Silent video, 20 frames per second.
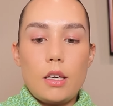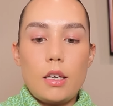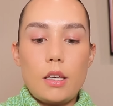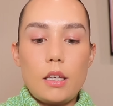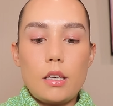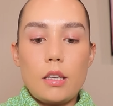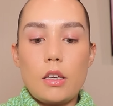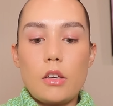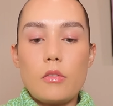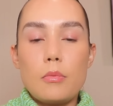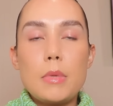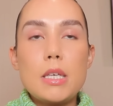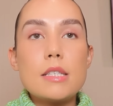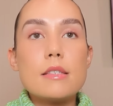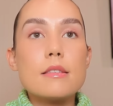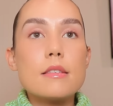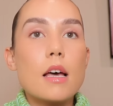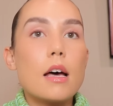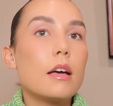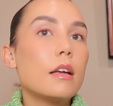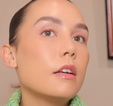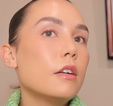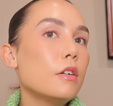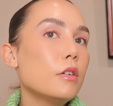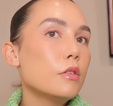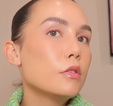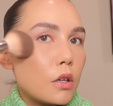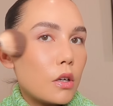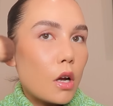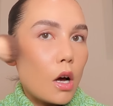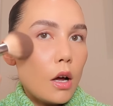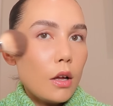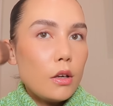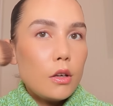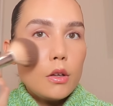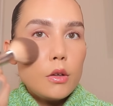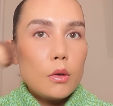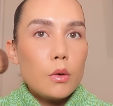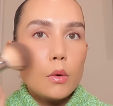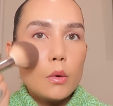and Give Me Sun. Not
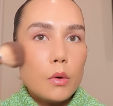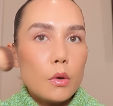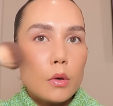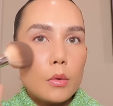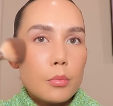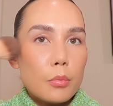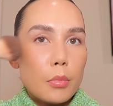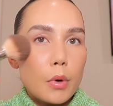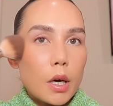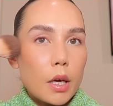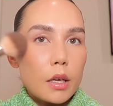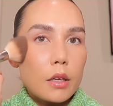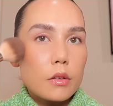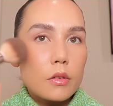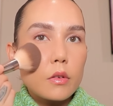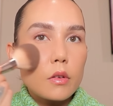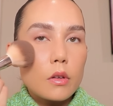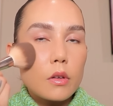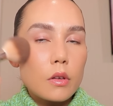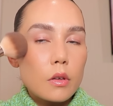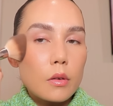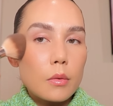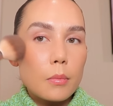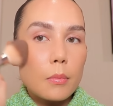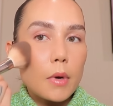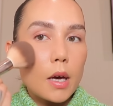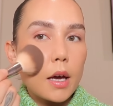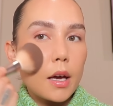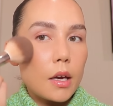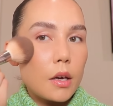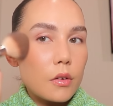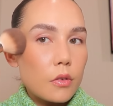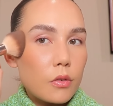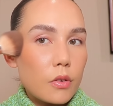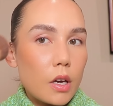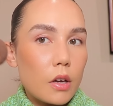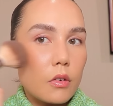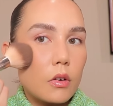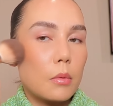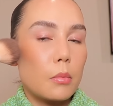new, but my
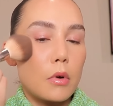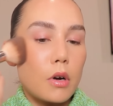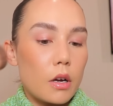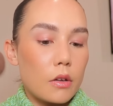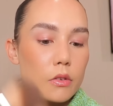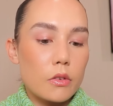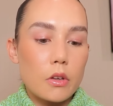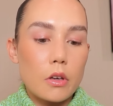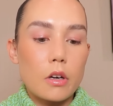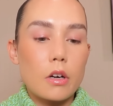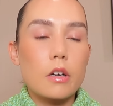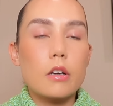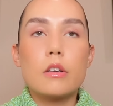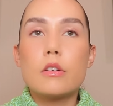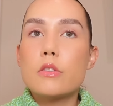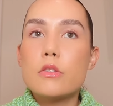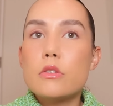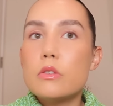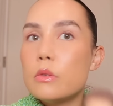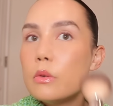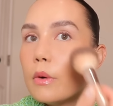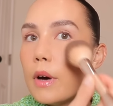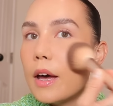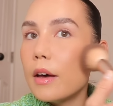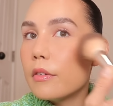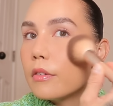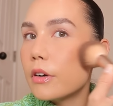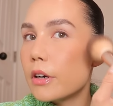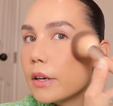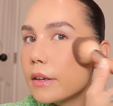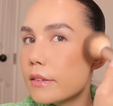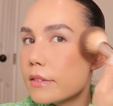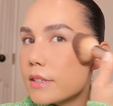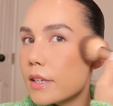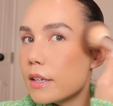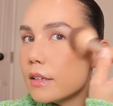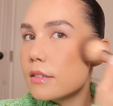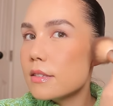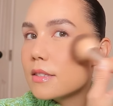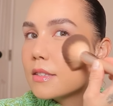favorite bronzer to ever
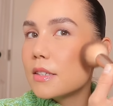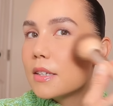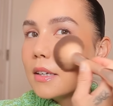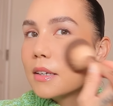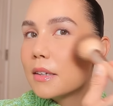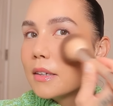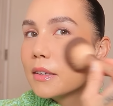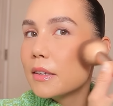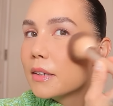exist.